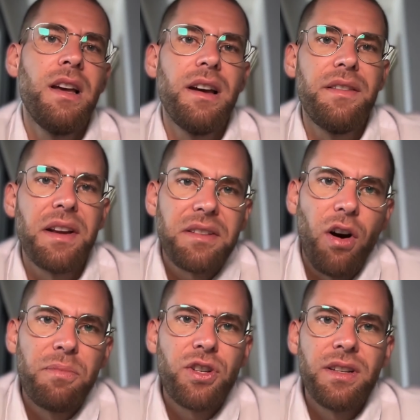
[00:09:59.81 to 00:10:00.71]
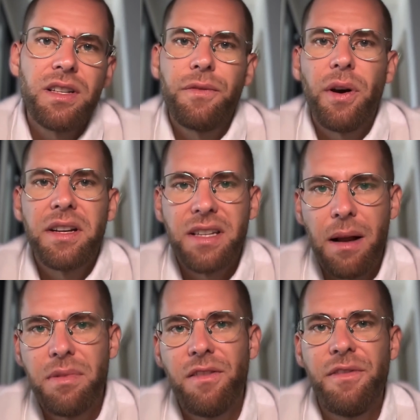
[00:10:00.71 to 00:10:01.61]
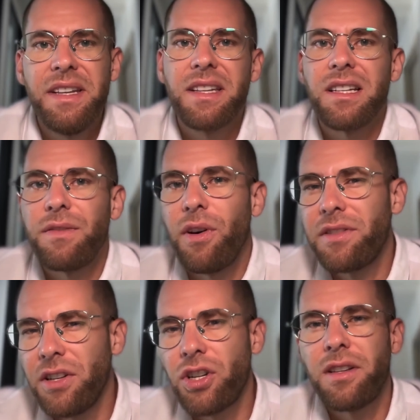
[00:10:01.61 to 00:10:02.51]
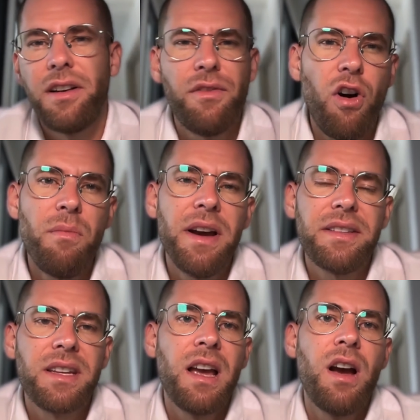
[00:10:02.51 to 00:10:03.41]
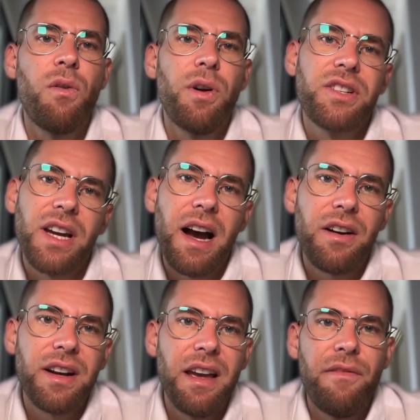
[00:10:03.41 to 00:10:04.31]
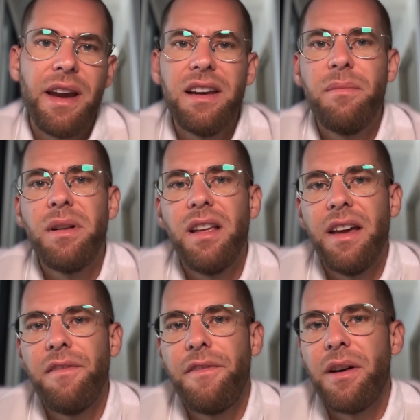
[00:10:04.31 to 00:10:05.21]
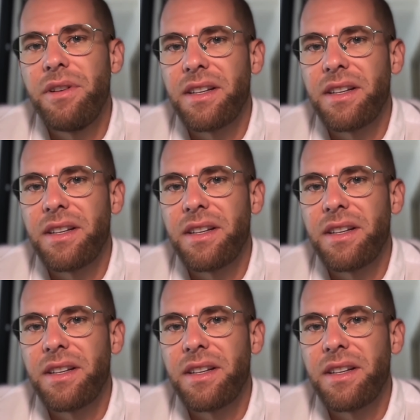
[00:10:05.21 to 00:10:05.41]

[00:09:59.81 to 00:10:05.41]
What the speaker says: Another option is, for example, visas for digital nomads, which are available in various